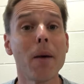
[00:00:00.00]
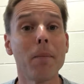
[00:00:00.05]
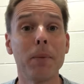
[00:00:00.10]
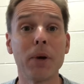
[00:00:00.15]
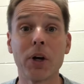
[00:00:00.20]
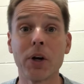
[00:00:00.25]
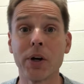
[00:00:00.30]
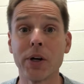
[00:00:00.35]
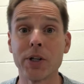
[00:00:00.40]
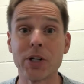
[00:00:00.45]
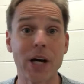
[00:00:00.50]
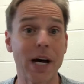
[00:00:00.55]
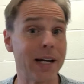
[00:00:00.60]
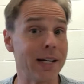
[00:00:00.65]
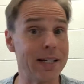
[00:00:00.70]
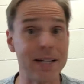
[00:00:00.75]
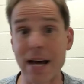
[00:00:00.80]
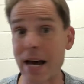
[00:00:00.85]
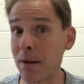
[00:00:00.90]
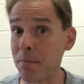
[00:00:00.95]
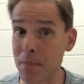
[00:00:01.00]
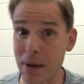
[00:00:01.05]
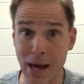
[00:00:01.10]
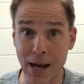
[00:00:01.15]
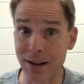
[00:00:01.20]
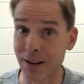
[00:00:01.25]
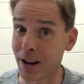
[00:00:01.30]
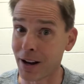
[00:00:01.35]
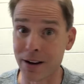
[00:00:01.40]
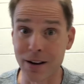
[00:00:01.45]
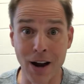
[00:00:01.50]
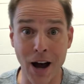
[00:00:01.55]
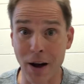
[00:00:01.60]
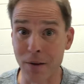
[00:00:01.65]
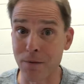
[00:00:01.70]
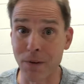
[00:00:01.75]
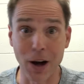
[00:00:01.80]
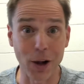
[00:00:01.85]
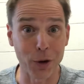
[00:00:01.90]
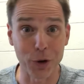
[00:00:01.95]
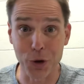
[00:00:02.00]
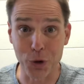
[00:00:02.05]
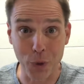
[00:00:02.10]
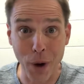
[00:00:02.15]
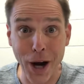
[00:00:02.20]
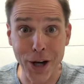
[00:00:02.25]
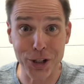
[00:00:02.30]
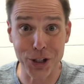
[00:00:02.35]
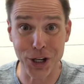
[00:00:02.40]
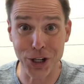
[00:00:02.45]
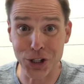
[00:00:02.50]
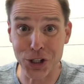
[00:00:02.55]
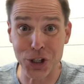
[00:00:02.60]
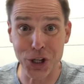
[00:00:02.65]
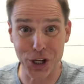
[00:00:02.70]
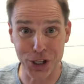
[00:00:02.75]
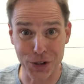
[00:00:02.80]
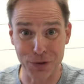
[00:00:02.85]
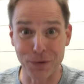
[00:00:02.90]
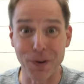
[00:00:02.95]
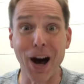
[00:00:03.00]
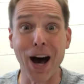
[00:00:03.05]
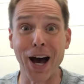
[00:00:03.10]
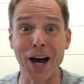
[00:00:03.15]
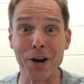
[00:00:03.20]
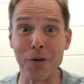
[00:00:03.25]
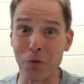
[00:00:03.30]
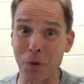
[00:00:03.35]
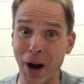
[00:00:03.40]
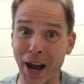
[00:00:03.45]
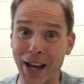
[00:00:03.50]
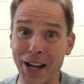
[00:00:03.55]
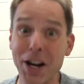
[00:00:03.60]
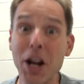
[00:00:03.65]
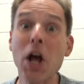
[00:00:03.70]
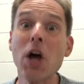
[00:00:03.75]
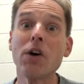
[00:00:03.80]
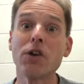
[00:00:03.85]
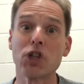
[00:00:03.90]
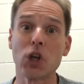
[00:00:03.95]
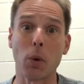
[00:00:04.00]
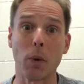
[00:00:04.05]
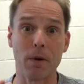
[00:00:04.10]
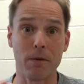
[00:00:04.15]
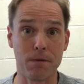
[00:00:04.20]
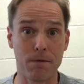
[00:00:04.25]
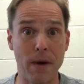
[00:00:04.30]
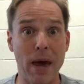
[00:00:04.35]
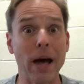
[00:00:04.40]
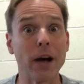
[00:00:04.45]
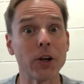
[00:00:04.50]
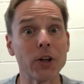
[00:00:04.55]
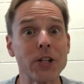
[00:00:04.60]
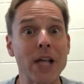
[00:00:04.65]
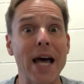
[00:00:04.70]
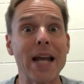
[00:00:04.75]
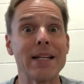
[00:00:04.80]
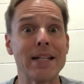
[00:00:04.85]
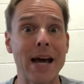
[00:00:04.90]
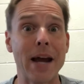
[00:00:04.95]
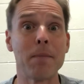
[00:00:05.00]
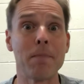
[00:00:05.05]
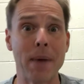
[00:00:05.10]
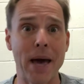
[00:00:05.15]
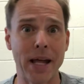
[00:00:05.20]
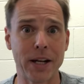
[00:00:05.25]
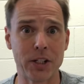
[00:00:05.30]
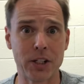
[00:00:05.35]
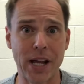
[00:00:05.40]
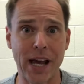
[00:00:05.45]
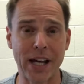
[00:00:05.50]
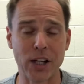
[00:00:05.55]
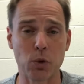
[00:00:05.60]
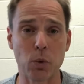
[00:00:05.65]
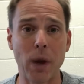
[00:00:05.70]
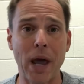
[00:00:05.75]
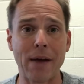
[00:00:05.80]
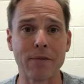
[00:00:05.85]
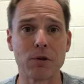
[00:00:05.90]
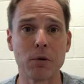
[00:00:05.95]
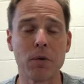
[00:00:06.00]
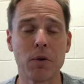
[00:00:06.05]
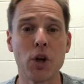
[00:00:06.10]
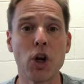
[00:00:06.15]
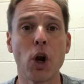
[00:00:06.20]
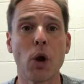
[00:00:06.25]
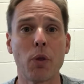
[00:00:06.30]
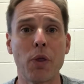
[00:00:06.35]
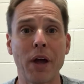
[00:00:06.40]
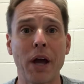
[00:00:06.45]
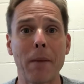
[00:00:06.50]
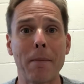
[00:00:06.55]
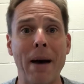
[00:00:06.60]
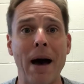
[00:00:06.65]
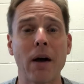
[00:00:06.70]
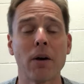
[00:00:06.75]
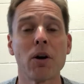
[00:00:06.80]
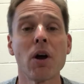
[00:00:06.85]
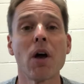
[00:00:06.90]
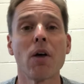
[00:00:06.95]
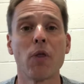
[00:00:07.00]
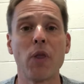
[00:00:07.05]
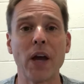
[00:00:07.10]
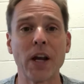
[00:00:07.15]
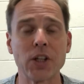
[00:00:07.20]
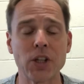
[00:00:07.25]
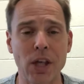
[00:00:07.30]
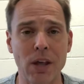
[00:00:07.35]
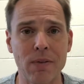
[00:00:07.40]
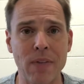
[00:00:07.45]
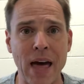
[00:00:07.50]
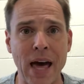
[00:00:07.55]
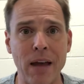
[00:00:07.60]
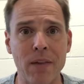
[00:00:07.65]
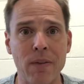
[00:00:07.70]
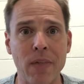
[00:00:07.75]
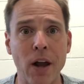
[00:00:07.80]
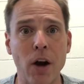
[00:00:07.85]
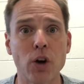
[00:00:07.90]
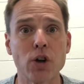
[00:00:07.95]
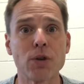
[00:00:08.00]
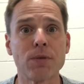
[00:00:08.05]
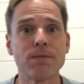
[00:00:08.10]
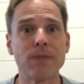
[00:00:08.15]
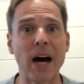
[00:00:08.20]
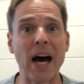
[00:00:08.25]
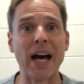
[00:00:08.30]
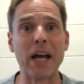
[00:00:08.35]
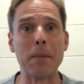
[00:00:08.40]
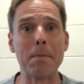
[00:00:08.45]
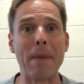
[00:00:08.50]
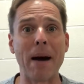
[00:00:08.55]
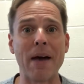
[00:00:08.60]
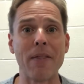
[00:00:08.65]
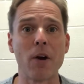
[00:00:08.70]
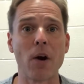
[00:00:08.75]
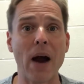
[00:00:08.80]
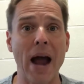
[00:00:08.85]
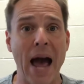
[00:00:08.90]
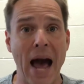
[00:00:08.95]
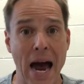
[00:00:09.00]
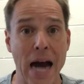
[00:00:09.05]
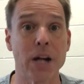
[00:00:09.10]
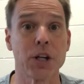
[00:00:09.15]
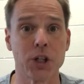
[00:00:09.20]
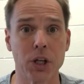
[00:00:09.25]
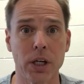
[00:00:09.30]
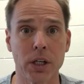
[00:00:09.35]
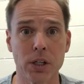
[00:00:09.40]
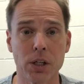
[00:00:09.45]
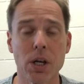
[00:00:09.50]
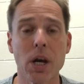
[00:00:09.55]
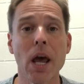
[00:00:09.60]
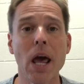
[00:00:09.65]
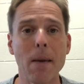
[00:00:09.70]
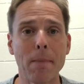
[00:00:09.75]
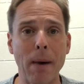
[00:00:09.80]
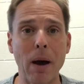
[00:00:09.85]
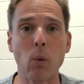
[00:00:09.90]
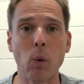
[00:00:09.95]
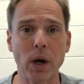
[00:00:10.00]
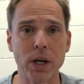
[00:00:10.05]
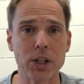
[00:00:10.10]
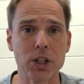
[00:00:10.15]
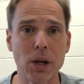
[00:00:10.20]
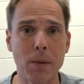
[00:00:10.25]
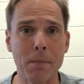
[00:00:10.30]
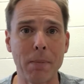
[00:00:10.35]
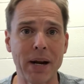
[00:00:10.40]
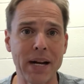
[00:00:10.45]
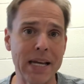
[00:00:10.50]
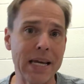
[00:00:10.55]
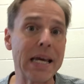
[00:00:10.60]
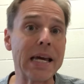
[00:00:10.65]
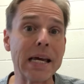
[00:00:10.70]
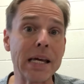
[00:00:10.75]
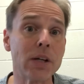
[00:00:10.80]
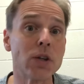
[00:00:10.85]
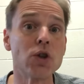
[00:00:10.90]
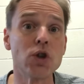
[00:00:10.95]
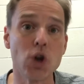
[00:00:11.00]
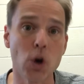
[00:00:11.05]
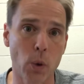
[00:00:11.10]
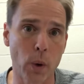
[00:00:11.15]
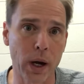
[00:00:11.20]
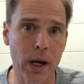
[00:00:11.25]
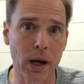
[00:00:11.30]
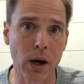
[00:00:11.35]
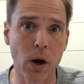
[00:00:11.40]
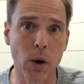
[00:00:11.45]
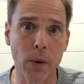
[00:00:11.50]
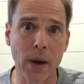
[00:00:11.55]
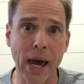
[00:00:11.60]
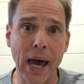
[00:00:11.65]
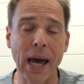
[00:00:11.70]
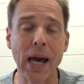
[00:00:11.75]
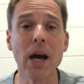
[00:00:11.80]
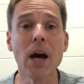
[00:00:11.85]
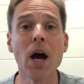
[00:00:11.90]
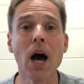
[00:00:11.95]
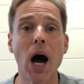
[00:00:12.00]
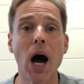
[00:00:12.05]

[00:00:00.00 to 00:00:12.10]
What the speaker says: Because a dead man cannot follow directions just fine, right? So it fails that dead man's test. We have to, think about things that are defined by their actions, by what somebody is doing, okay?